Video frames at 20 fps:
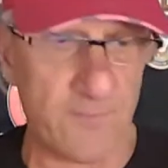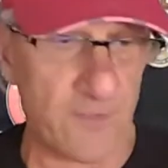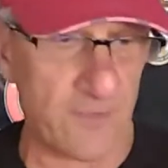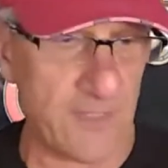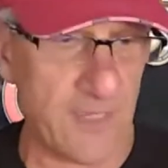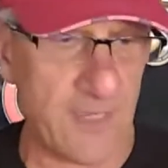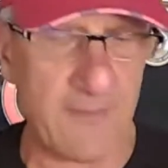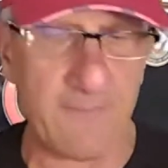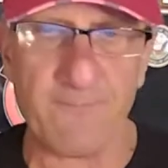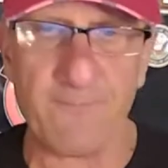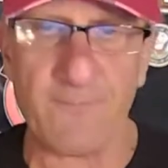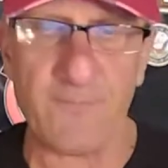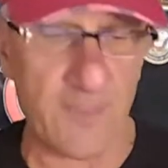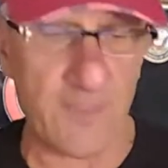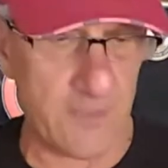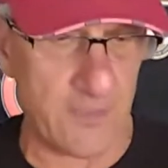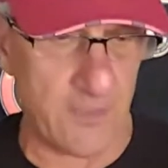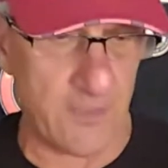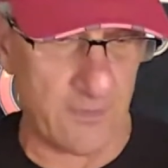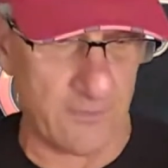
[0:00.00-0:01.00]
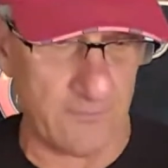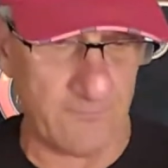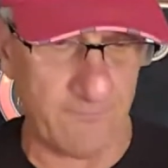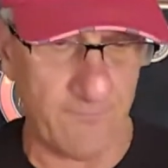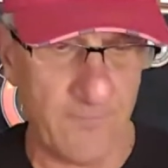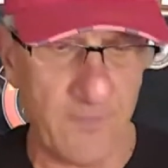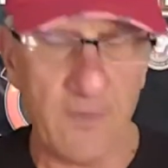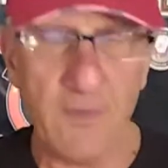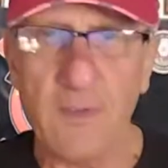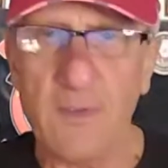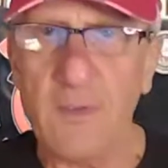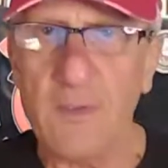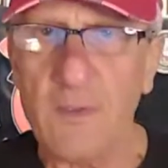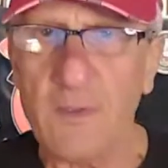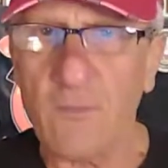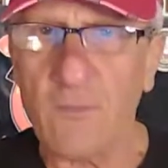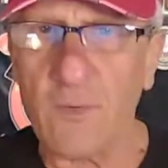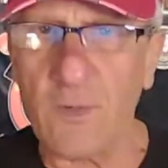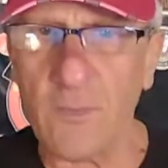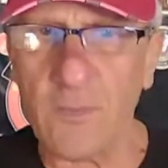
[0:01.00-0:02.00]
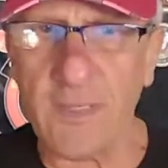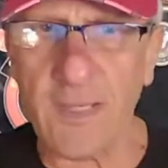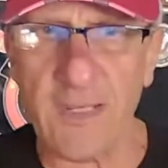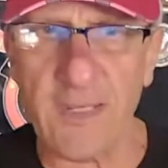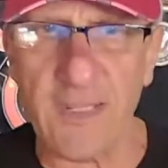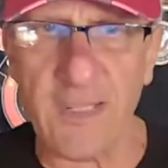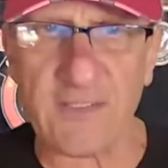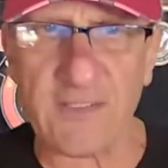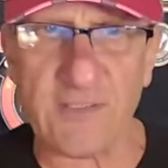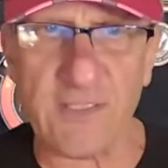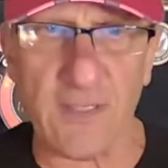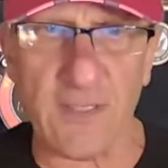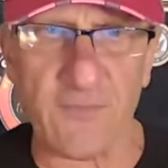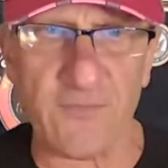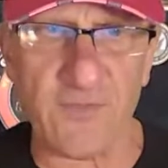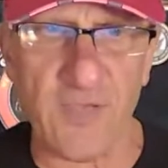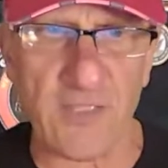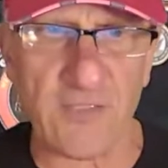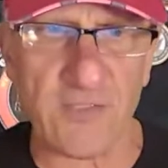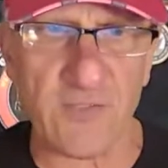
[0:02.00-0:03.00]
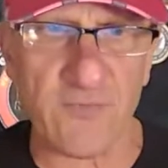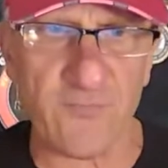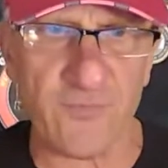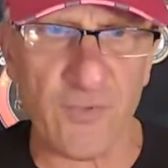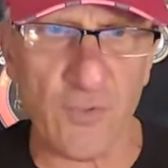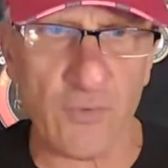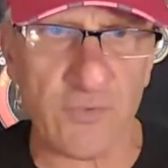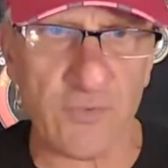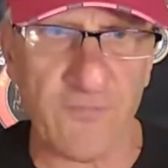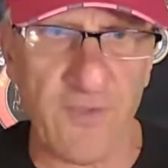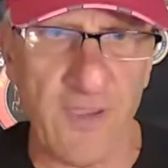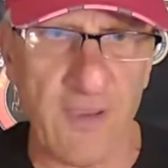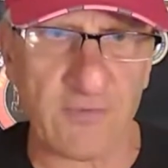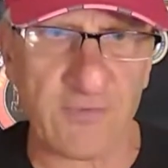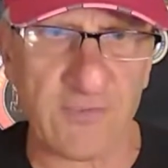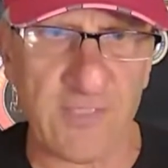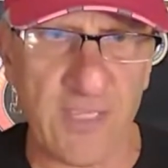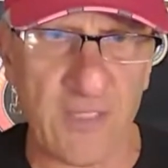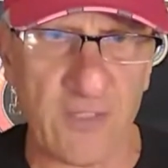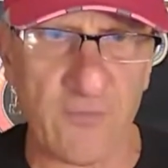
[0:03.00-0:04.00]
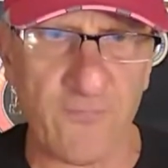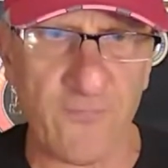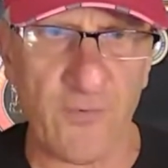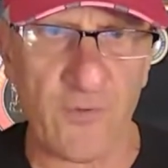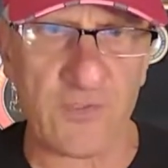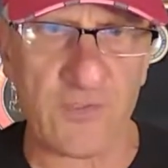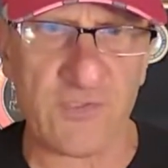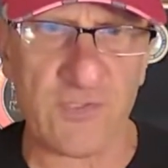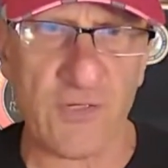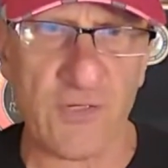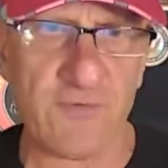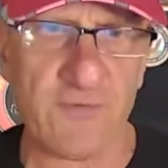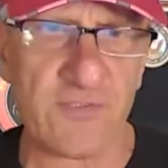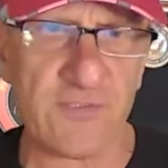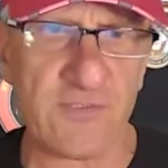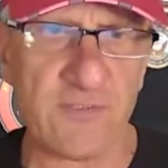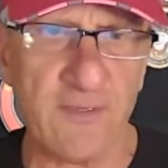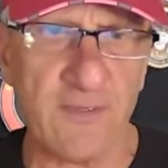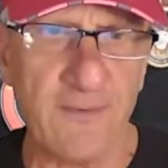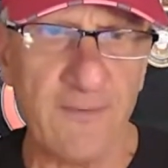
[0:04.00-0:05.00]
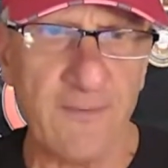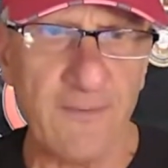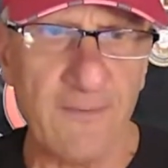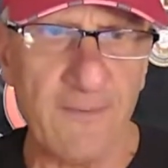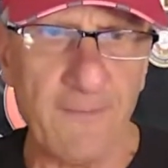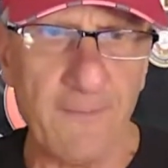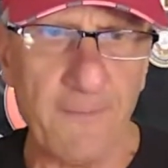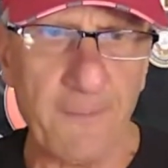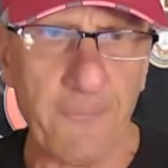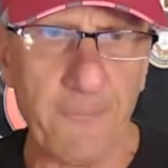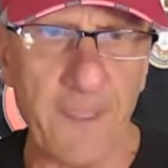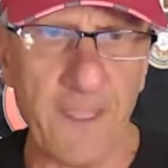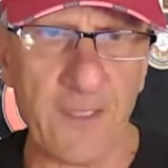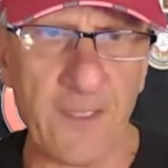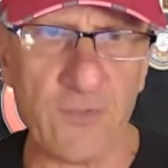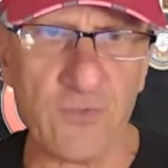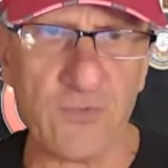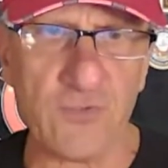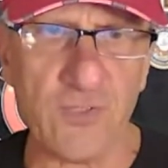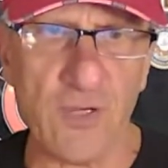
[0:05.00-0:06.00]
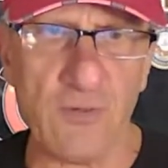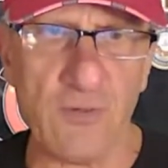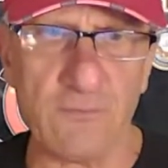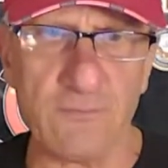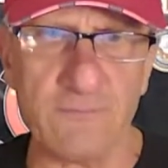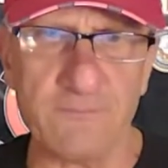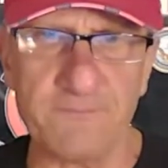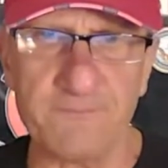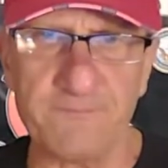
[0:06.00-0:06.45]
Okay, there you go. What do we got next here? Joe Tavares, thank you for your service. Thank you, Joe.